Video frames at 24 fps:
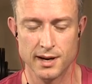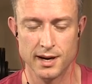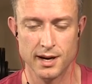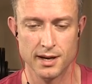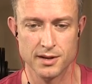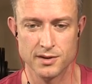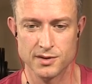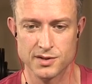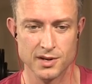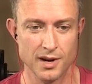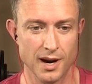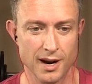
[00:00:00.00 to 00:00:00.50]

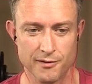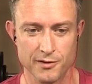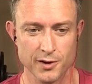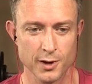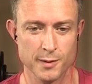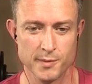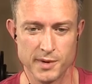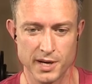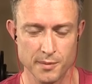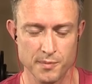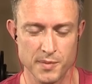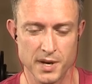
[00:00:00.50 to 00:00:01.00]
There's not
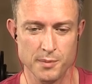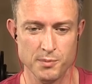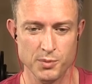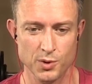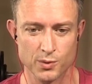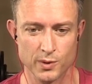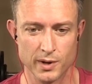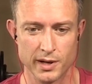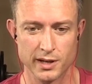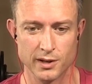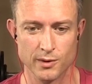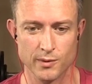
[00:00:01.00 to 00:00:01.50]
very many
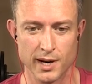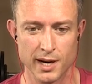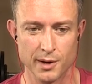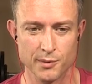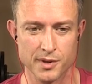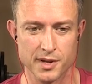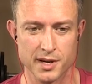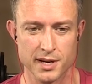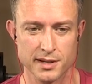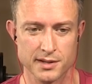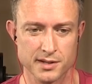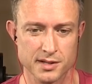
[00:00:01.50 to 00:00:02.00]
people running around
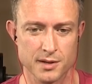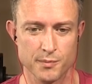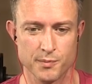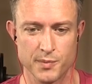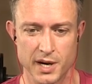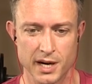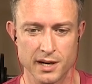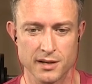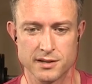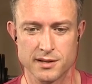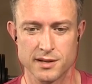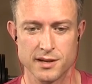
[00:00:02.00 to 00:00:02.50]
with guns
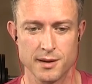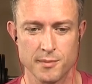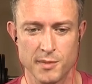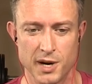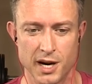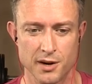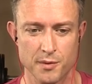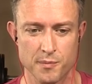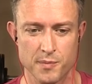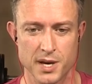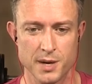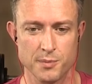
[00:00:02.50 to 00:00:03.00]
compared to the
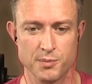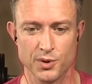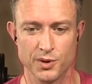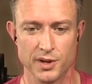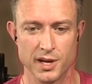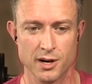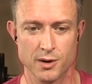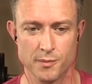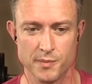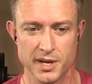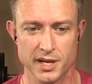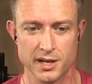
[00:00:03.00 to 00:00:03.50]
amount of people
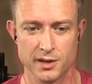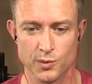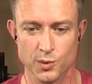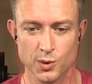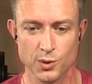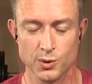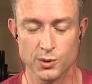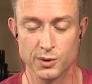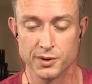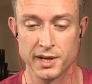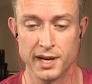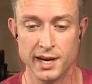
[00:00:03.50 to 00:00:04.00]
that are being
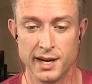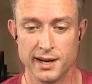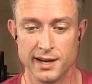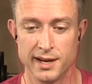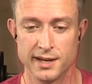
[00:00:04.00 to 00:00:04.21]
ruled.